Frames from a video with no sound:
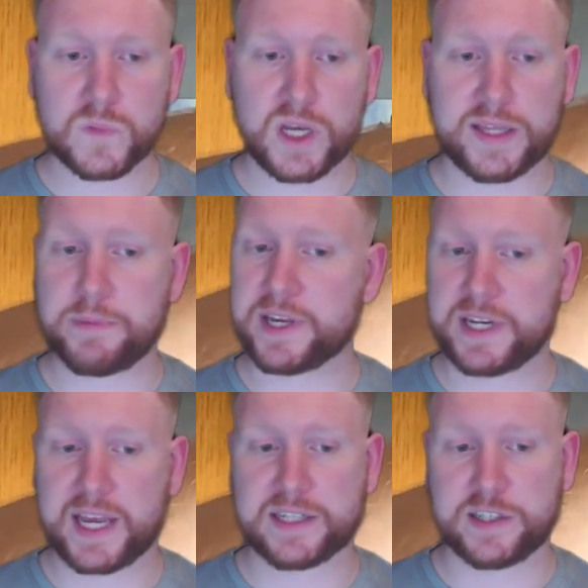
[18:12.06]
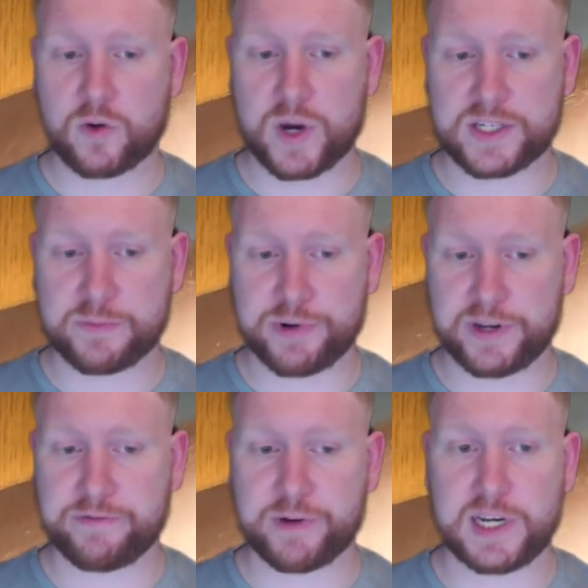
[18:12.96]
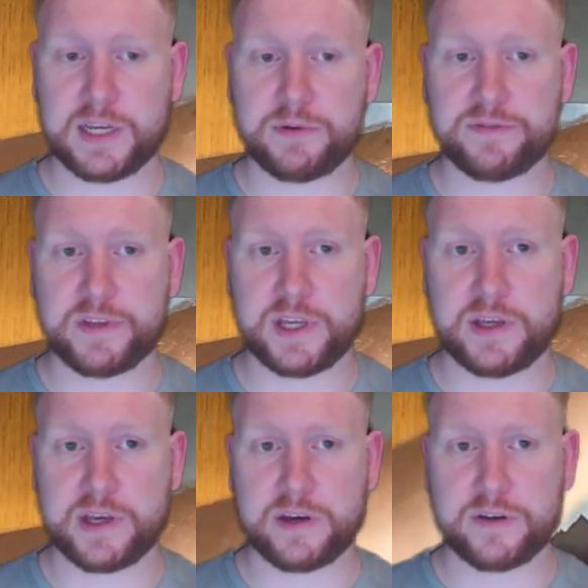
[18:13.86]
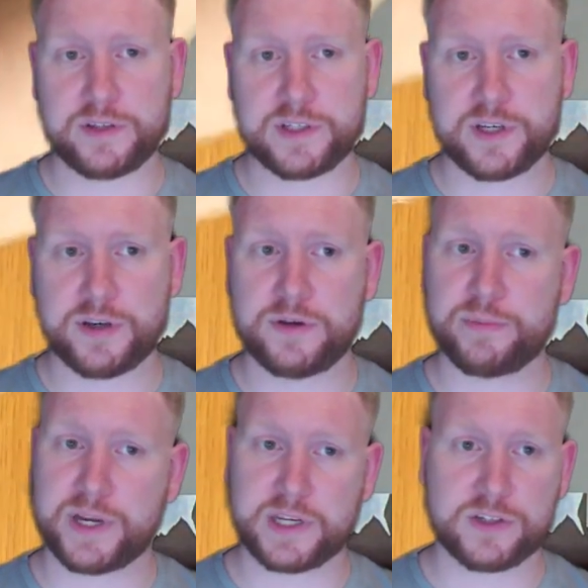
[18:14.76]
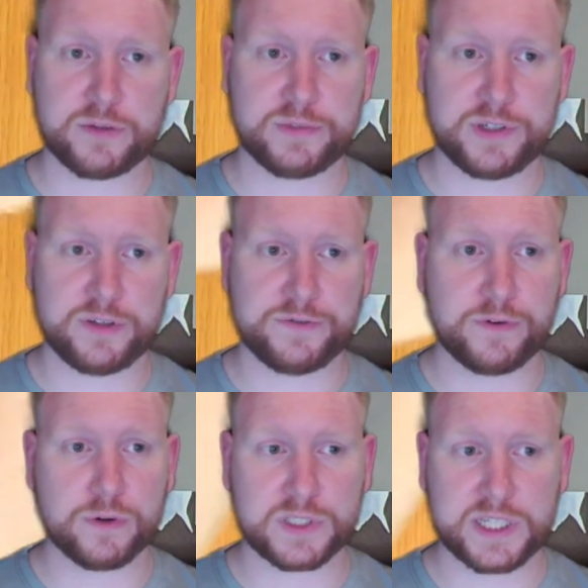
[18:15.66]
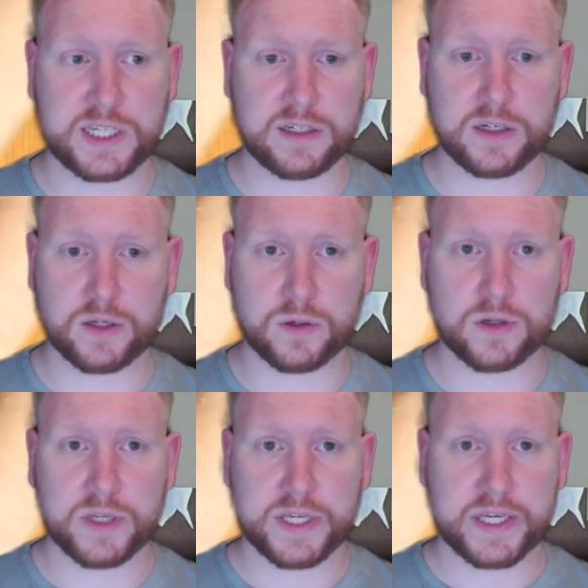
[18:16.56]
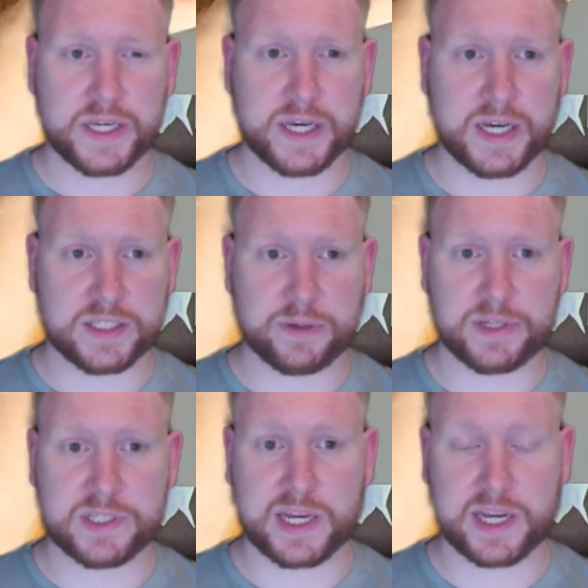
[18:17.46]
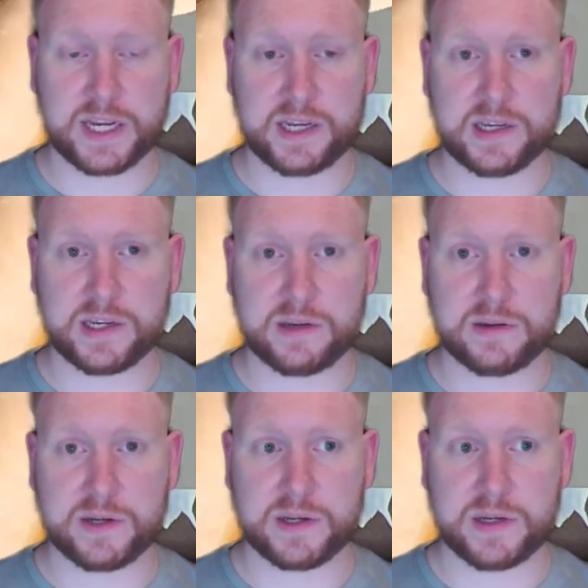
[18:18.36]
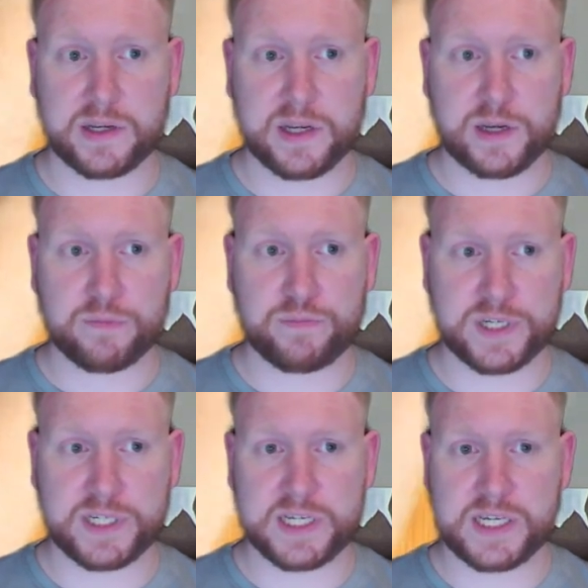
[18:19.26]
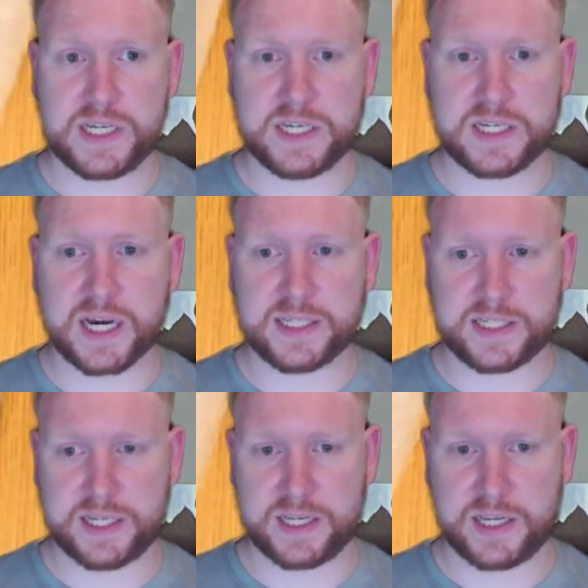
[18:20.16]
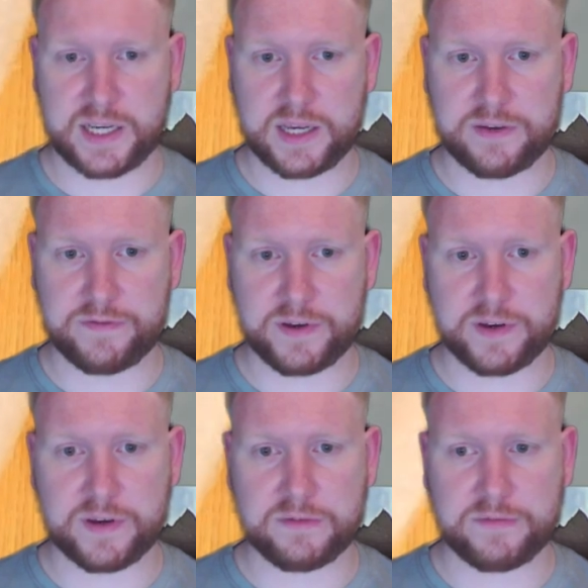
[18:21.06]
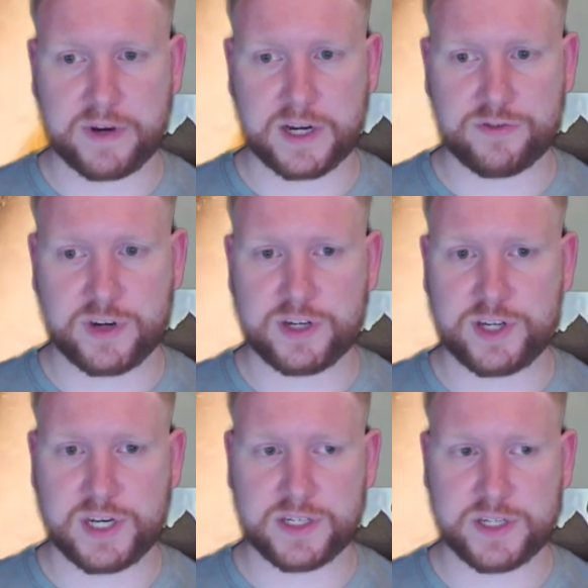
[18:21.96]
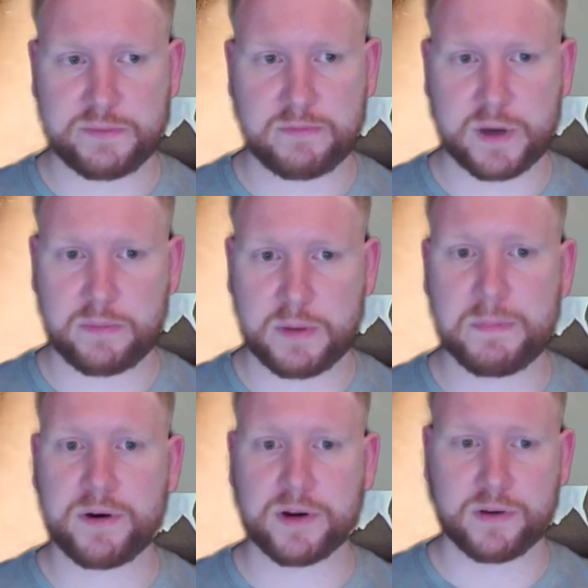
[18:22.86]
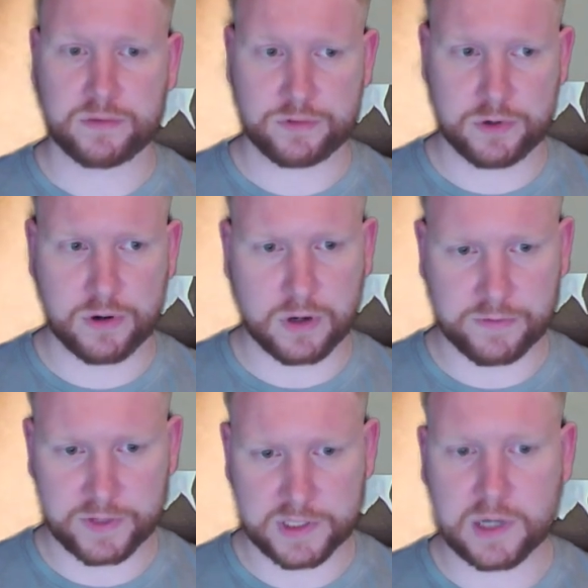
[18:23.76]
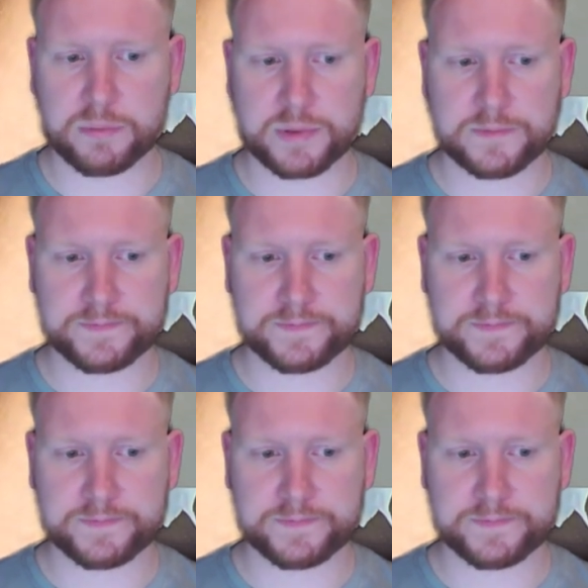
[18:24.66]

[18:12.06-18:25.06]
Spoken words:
And then we're going to get to quest pretty freely with the other 2, bringing us up to 14 lore. So it's getting pretty dicey here for Andrea. She needs a miracle draw off the top.